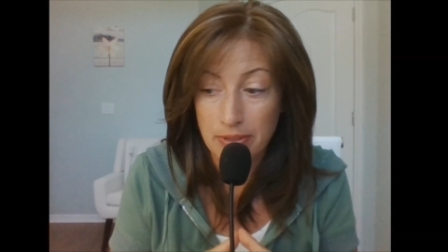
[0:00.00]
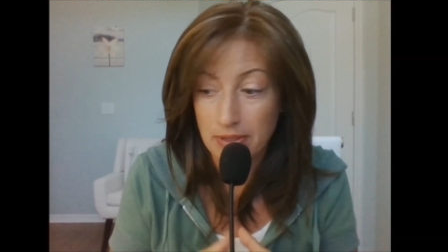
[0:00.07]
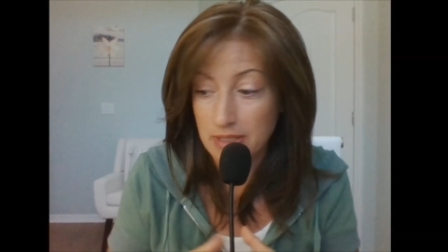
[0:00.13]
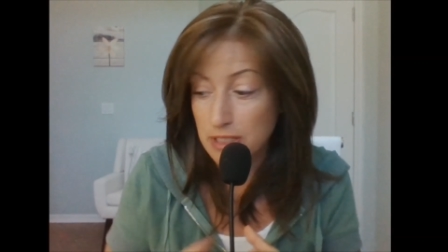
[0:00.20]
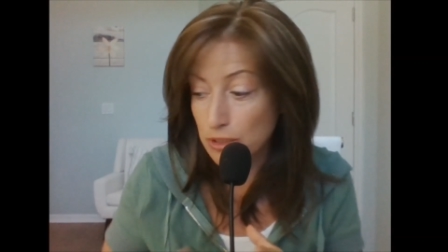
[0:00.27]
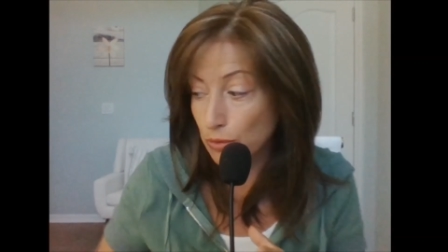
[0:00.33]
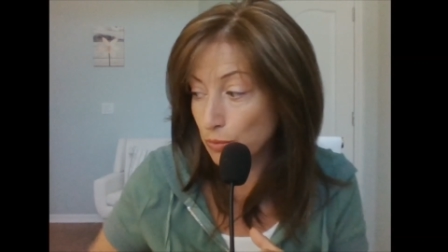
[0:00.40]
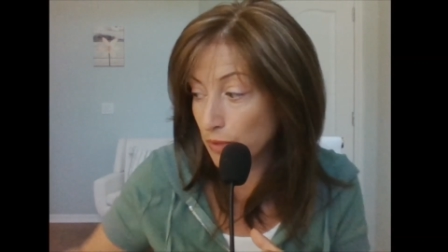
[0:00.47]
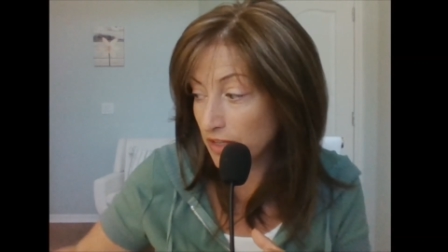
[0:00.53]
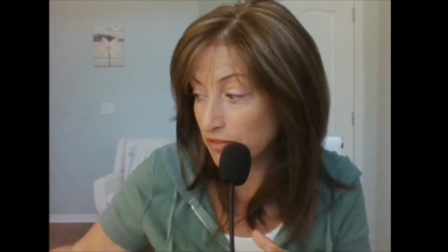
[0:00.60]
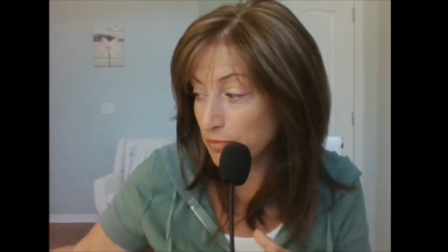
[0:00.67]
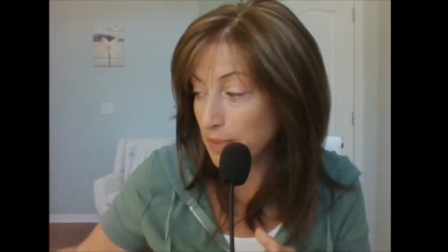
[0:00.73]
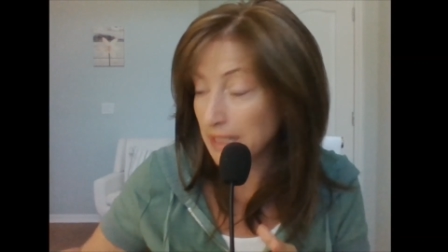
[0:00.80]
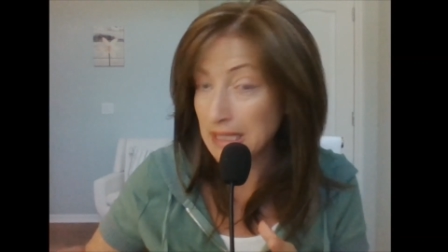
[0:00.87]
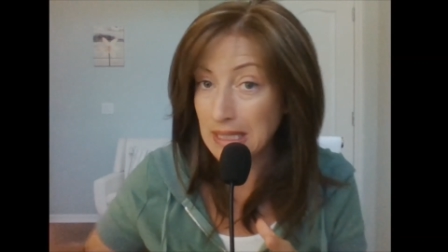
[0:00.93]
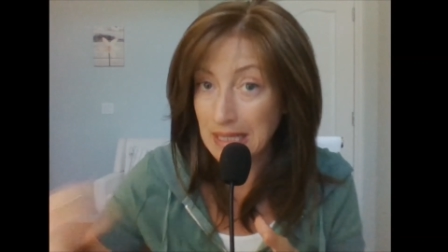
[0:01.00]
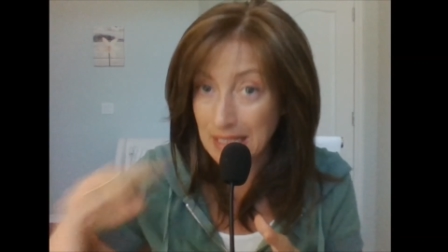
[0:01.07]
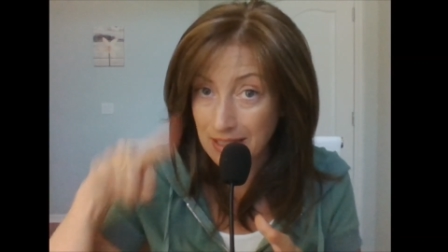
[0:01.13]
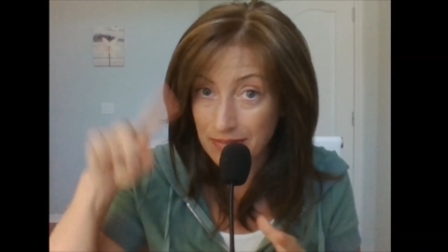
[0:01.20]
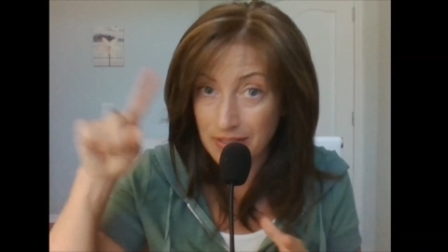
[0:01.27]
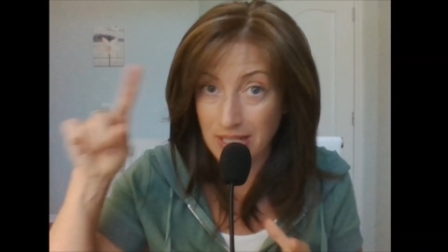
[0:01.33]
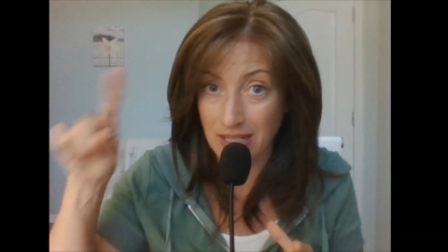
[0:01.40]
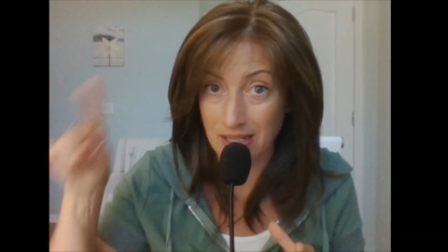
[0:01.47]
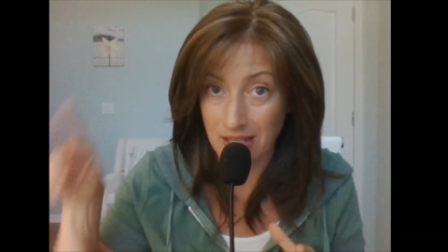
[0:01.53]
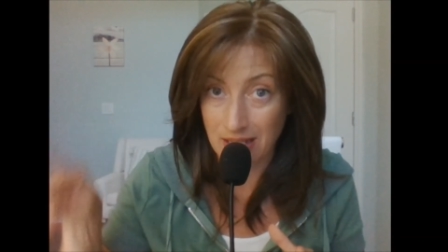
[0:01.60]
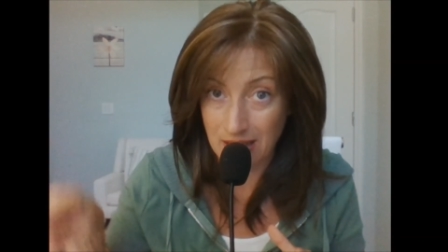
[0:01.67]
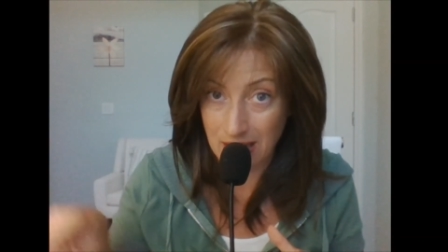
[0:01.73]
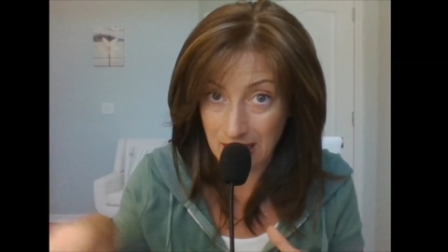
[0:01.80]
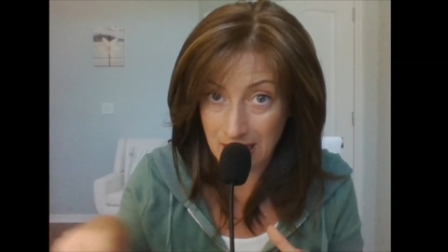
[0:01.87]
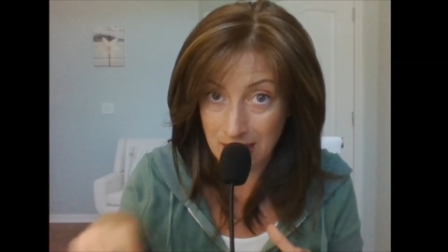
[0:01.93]
so we've been living
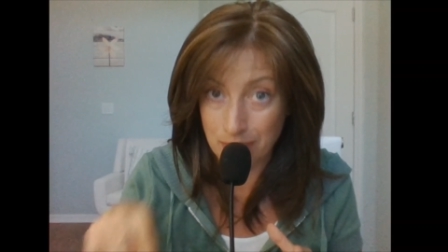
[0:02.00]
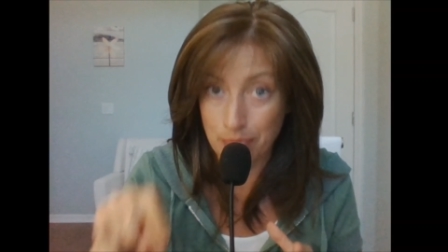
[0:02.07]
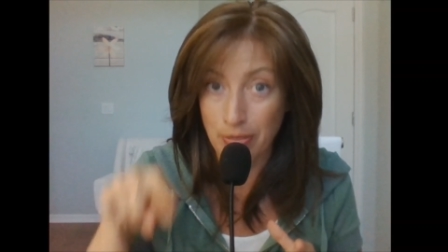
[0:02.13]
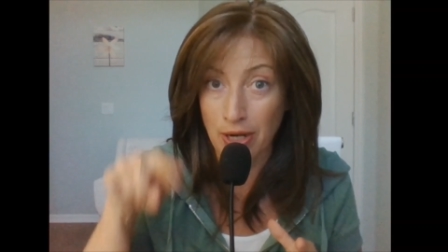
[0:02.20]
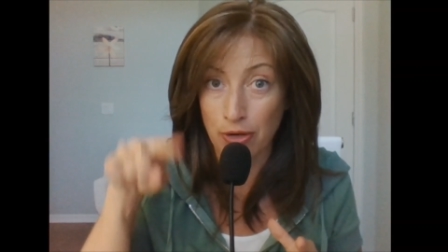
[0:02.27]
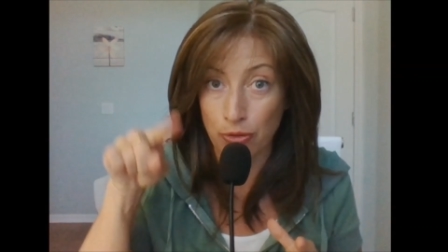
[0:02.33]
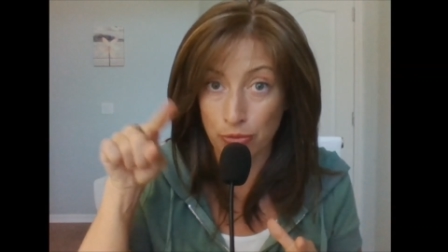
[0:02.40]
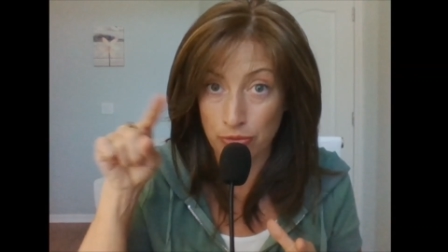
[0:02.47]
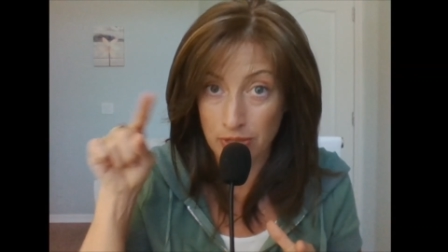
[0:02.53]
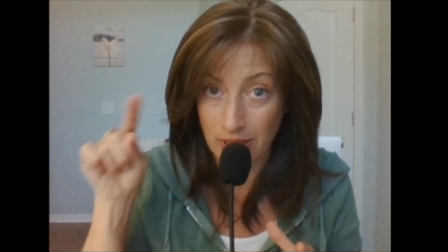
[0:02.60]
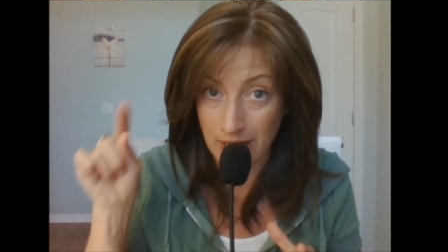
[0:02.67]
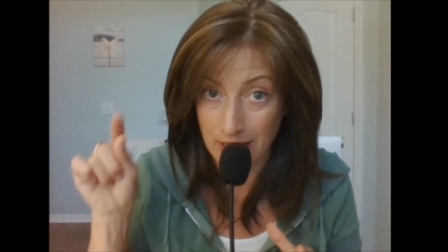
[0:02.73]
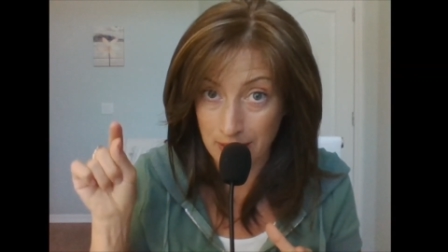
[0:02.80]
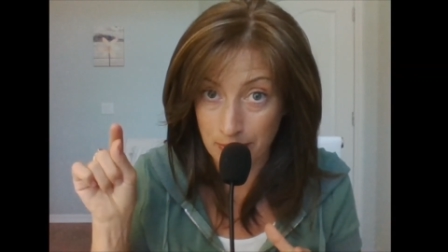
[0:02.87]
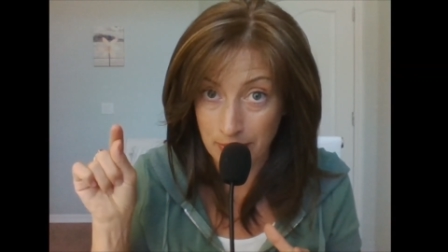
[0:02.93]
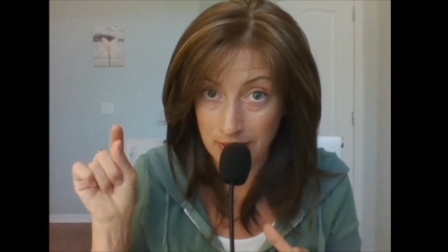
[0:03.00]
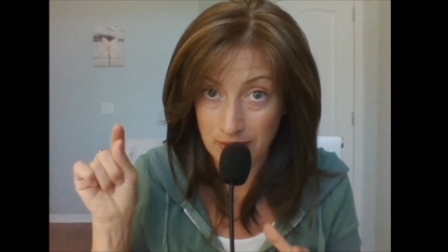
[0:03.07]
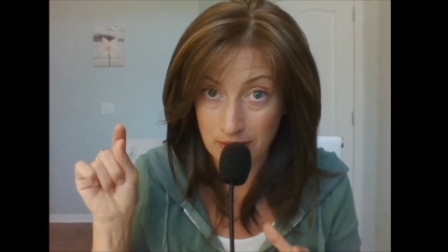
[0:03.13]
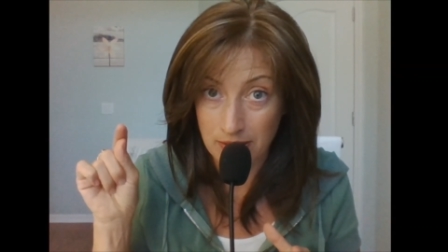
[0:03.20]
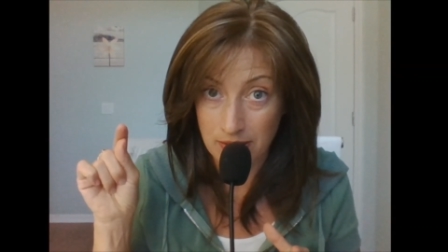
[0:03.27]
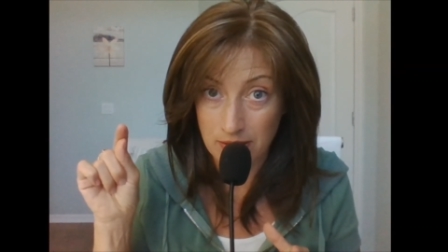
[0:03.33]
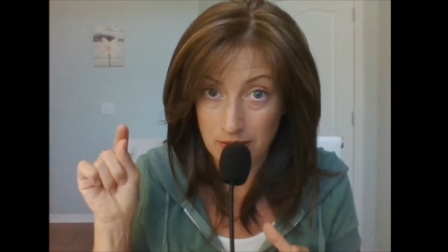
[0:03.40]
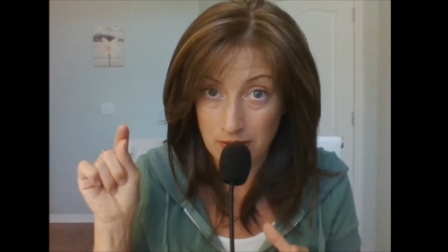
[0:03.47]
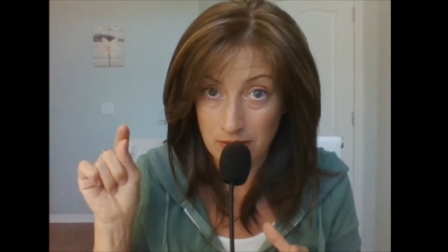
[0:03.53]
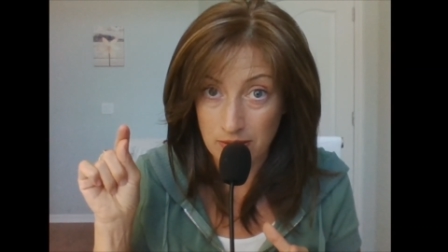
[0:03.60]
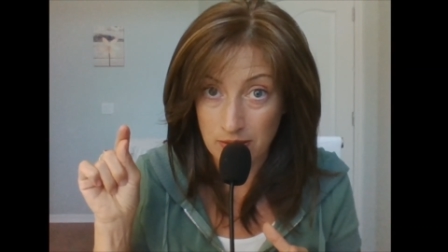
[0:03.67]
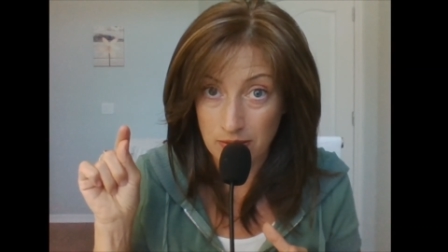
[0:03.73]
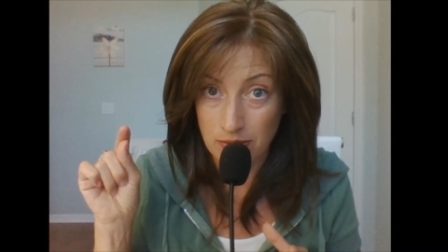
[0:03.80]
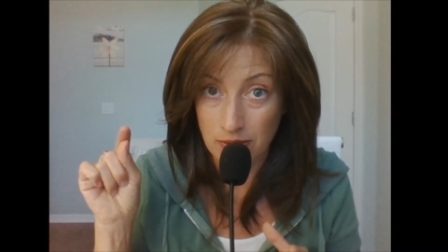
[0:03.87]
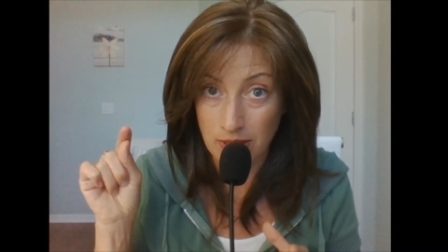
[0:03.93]
in borrowed time,
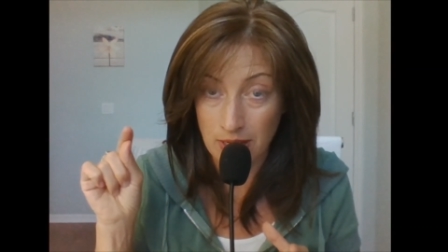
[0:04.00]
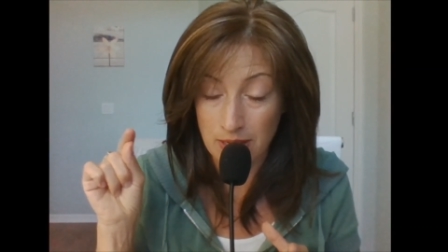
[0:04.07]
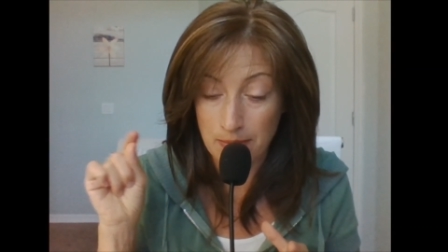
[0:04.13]
okay,